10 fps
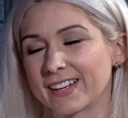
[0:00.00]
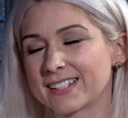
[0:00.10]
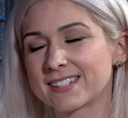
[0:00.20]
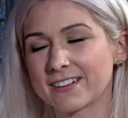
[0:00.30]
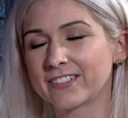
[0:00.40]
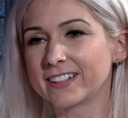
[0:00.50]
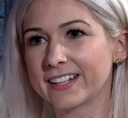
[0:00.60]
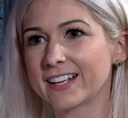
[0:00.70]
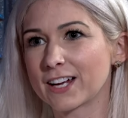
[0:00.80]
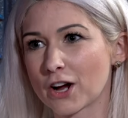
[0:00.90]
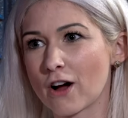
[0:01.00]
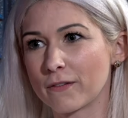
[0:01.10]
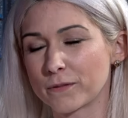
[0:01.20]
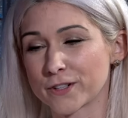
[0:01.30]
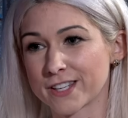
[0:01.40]
It's definitely a
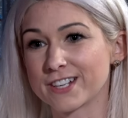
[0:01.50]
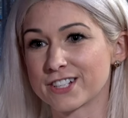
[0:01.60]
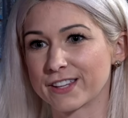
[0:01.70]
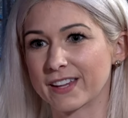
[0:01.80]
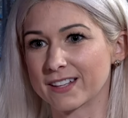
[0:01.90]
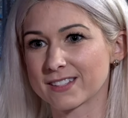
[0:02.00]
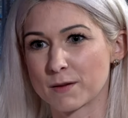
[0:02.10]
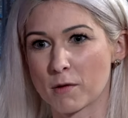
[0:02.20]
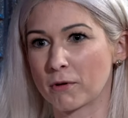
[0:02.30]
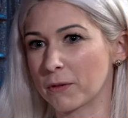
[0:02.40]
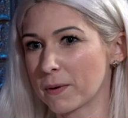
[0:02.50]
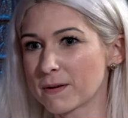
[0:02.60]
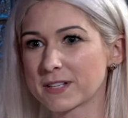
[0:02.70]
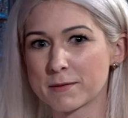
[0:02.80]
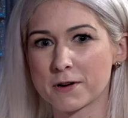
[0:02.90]
conversation that's come up on the
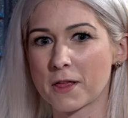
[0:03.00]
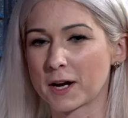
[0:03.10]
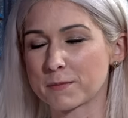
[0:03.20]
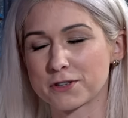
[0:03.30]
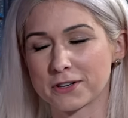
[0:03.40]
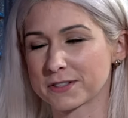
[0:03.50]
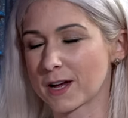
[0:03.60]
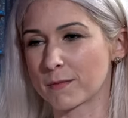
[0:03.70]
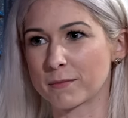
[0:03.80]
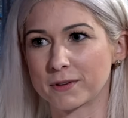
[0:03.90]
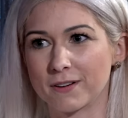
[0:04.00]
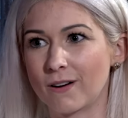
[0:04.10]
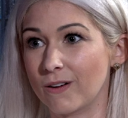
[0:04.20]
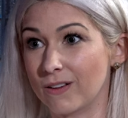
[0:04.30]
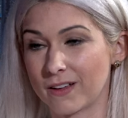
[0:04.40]
roundtable, and I'm sure has come up in
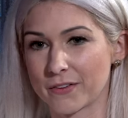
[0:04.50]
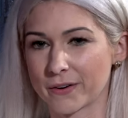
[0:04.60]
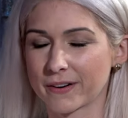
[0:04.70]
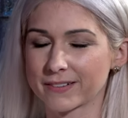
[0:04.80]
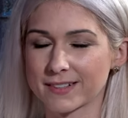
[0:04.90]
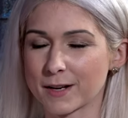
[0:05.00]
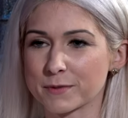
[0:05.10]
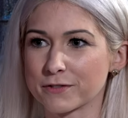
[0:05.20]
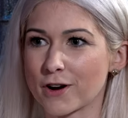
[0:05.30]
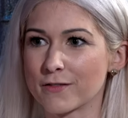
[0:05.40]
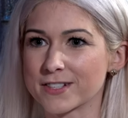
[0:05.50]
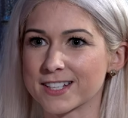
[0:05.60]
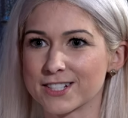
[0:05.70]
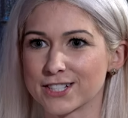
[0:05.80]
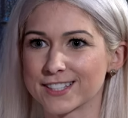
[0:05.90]
all other types of
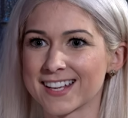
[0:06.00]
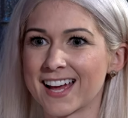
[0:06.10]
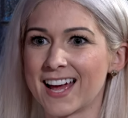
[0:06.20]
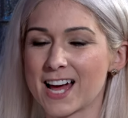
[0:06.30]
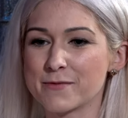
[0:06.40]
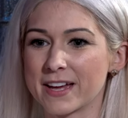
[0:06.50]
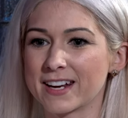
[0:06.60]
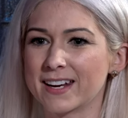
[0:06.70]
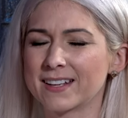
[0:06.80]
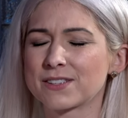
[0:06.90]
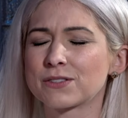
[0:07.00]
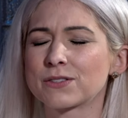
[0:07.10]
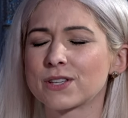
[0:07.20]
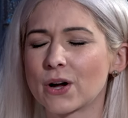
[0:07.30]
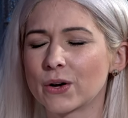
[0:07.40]
conversations, that it is
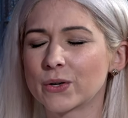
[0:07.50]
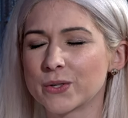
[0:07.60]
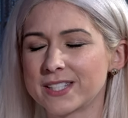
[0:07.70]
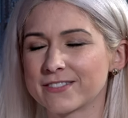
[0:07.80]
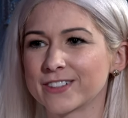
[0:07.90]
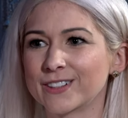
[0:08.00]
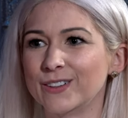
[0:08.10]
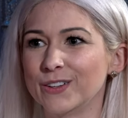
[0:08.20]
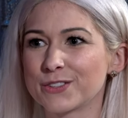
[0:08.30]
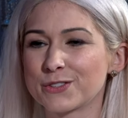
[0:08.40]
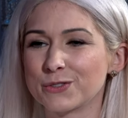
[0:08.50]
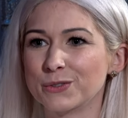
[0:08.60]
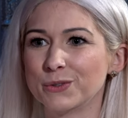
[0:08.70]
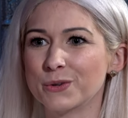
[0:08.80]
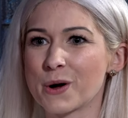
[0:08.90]
so difficult
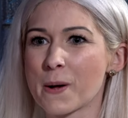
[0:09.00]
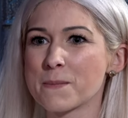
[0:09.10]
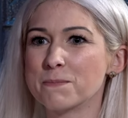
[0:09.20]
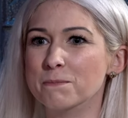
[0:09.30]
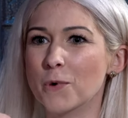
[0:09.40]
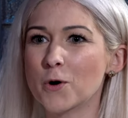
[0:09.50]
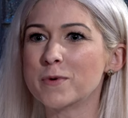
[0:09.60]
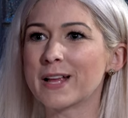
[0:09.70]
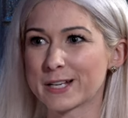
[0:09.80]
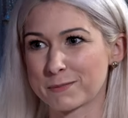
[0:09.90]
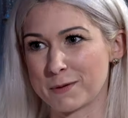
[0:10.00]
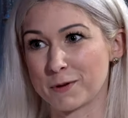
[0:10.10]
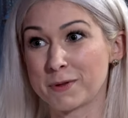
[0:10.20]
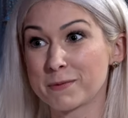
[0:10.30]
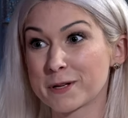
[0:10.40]
to mobilize
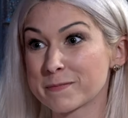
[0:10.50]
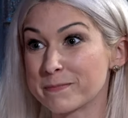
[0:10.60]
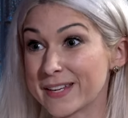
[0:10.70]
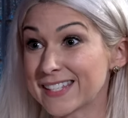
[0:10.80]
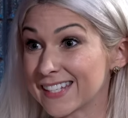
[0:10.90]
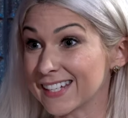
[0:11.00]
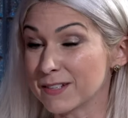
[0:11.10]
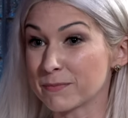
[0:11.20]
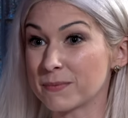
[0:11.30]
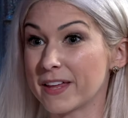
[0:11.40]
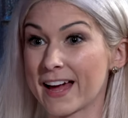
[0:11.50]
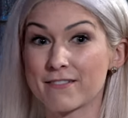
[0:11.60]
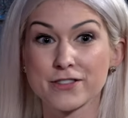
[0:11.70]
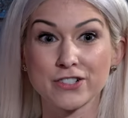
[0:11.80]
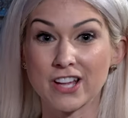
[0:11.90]
people. People are busy. Mm-hmm. They
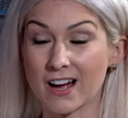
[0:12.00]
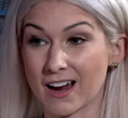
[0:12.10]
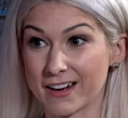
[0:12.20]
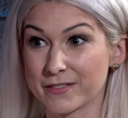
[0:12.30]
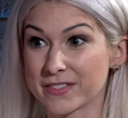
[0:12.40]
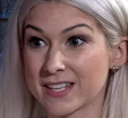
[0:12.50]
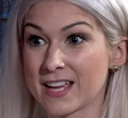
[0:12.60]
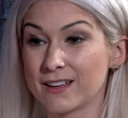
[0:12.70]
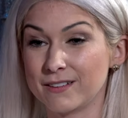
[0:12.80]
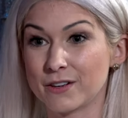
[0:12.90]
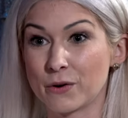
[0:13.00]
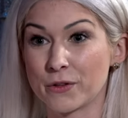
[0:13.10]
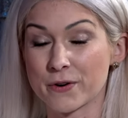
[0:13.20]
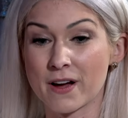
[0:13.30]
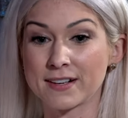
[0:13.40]
have their lives. You know,
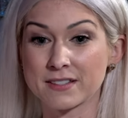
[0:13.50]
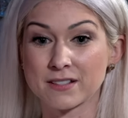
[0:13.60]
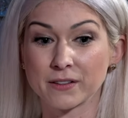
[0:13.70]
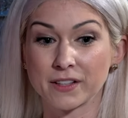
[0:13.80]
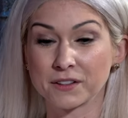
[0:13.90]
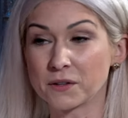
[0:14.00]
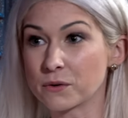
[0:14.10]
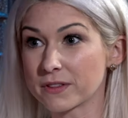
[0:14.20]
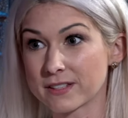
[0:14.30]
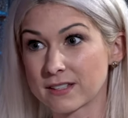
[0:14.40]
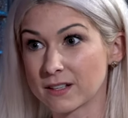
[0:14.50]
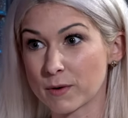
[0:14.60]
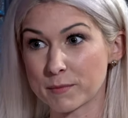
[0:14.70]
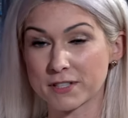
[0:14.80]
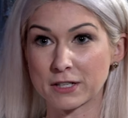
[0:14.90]
they're not necessarily going to go to the city
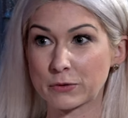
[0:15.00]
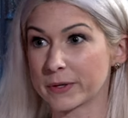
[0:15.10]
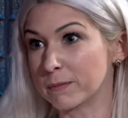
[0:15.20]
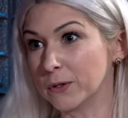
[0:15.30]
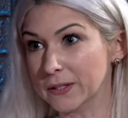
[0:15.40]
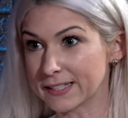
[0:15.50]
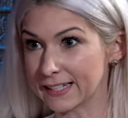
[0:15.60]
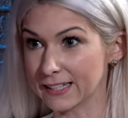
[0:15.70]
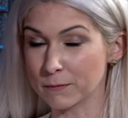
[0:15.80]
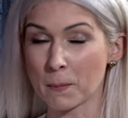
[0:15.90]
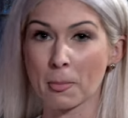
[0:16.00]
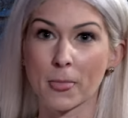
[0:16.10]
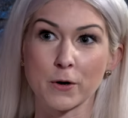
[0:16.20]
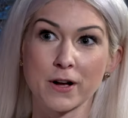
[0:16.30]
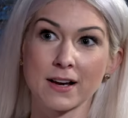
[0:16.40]
website to read a bulletin.
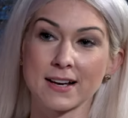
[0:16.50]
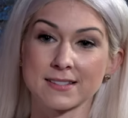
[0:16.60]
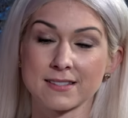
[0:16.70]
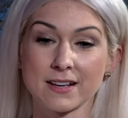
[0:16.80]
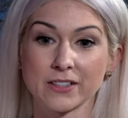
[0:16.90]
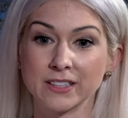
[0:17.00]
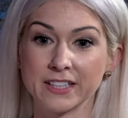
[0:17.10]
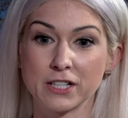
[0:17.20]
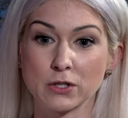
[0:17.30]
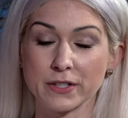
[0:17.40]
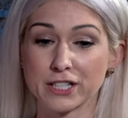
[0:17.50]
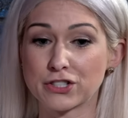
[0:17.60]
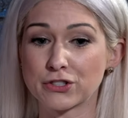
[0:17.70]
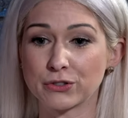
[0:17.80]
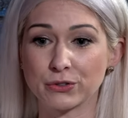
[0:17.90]
They're not necessarily going
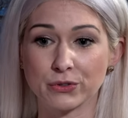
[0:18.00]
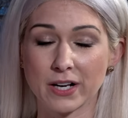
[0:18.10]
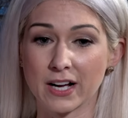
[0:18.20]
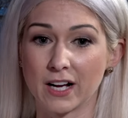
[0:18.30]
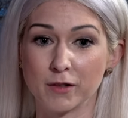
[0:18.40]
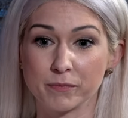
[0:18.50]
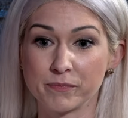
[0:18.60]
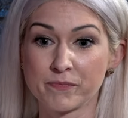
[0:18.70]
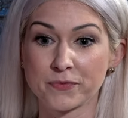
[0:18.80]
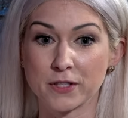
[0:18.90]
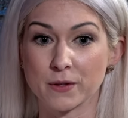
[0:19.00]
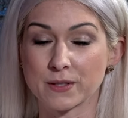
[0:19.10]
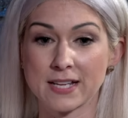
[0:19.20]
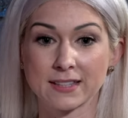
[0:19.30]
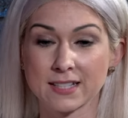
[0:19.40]
to, you know,
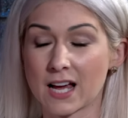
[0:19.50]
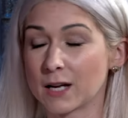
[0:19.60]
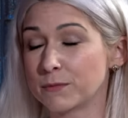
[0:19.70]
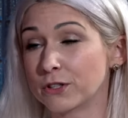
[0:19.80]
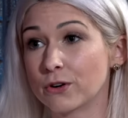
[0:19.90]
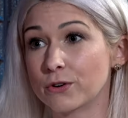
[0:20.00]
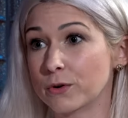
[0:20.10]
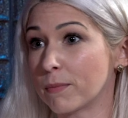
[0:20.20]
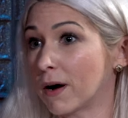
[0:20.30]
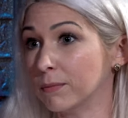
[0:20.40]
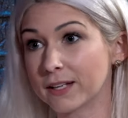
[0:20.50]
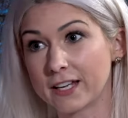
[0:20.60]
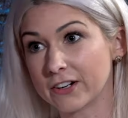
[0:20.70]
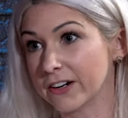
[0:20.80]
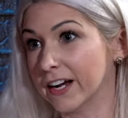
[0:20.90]
take the time to go to a public
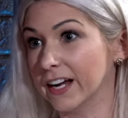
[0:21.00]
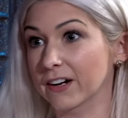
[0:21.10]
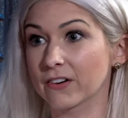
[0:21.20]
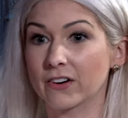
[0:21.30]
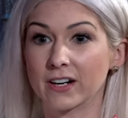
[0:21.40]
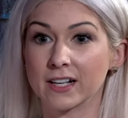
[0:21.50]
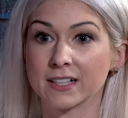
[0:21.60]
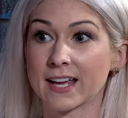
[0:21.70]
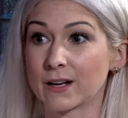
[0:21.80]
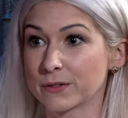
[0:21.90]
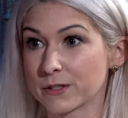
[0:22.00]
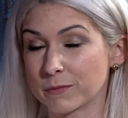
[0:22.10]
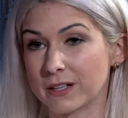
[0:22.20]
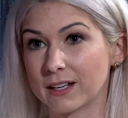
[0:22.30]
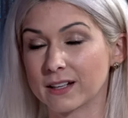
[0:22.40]
hearing or a council
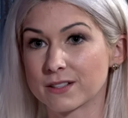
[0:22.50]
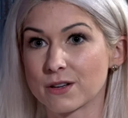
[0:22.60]
meeting.